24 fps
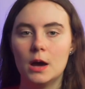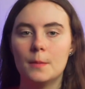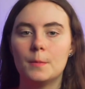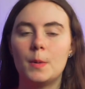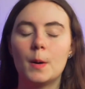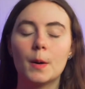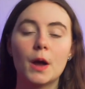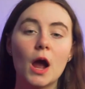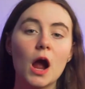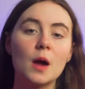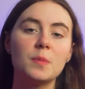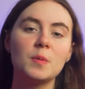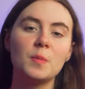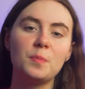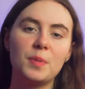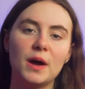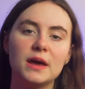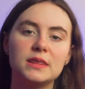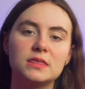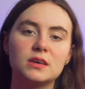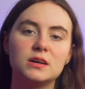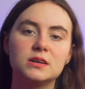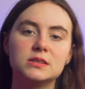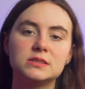But carpet
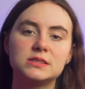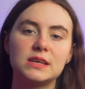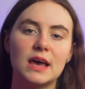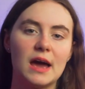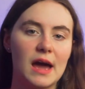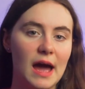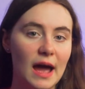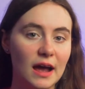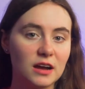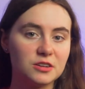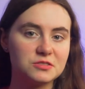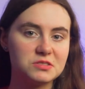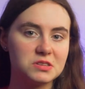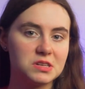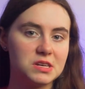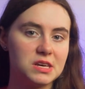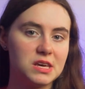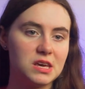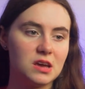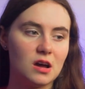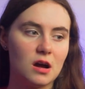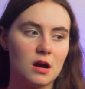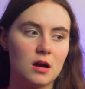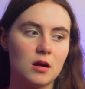pythons
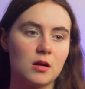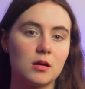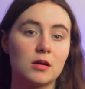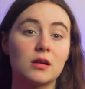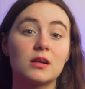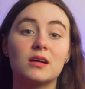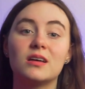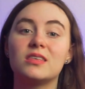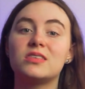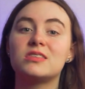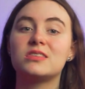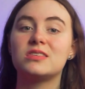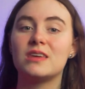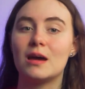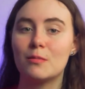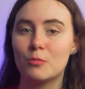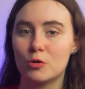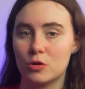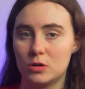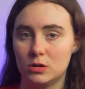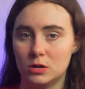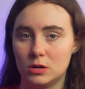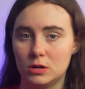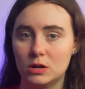actually are
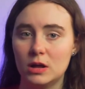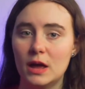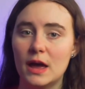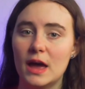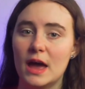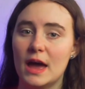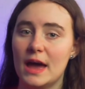cathemeral,